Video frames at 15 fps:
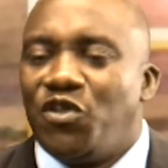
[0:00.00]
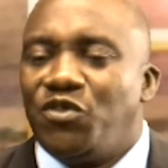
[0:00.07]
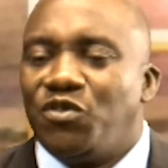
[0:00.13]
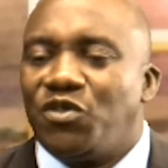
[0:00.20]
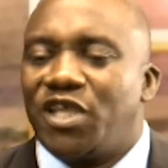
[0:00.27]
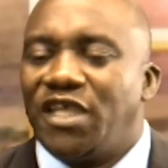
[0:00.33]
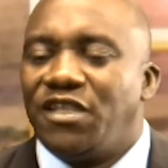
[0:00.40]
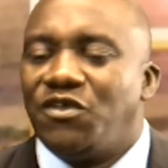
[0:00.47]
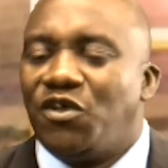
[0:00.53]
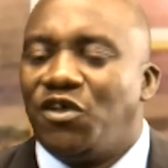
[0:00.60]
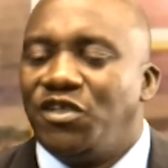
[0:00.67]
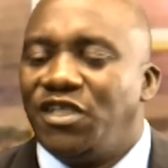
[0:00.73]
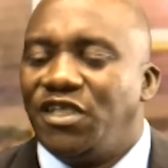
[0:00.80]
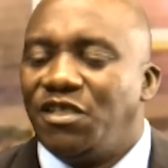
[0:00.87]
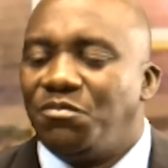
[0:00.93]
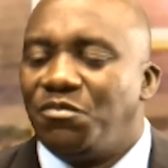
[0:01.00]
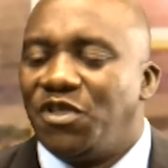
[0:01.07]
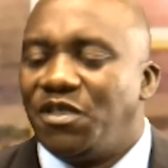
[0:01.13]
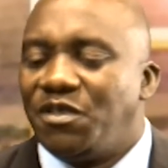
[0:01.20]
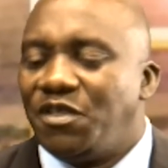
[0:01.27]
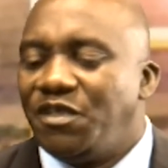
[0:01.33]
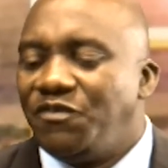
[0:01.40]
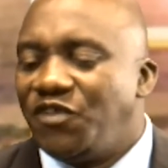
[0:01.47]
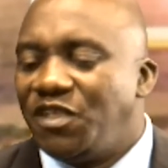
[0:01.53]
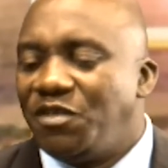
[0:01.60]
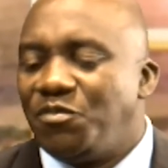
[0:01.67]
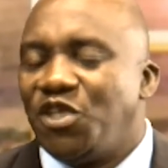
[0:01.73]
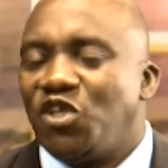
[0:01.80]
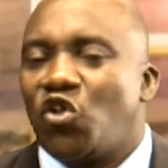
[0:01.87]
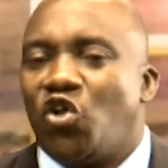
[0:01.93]
you can only even
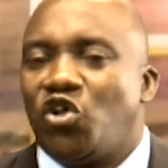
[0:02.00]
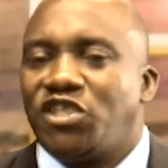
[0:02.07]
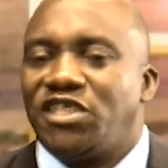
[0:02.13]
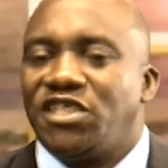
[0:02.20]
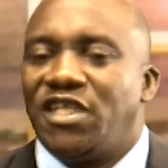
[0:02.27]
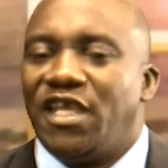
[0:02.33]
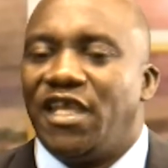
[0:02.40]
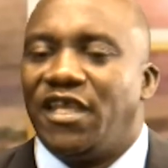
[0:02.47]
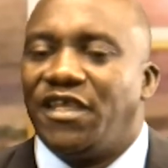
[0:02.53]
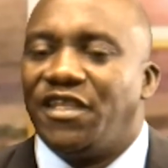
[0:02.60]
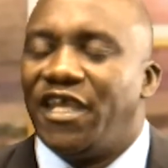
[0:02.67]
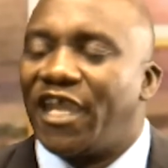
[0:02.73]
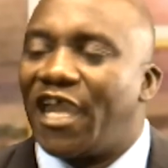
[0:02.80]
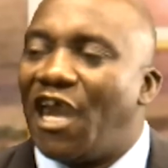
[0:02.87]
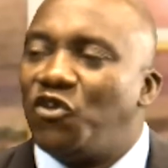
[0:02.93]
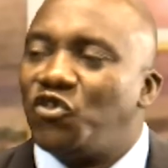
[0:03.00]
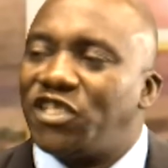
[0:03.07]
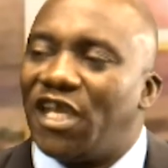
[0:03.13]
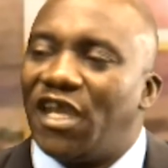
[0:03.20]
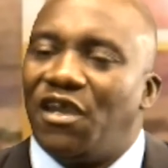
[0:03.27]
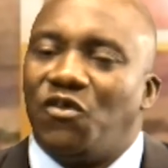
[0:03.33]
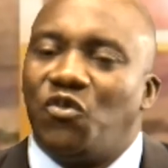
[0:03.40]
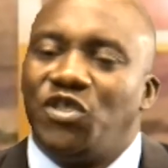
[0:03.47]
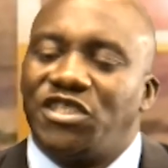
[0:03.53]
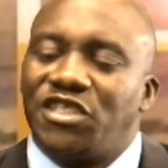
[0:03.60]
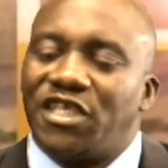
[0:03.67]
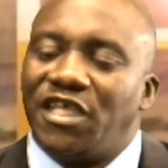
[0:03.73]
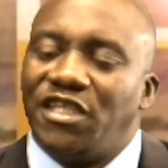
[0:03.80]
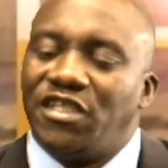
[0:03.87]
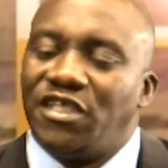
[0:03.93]
be caught in a counter, which
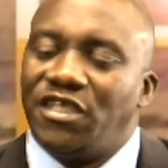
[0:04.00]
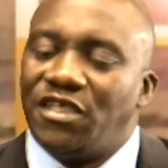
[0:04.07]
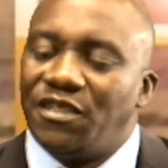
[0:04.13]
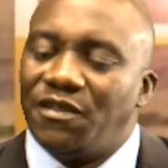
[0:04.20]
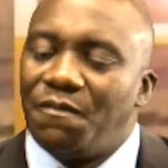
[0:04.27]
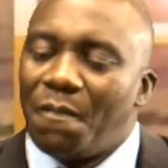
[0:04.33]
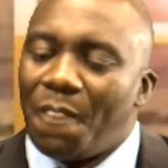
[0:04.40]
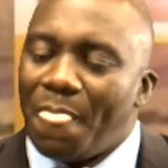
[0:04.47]
can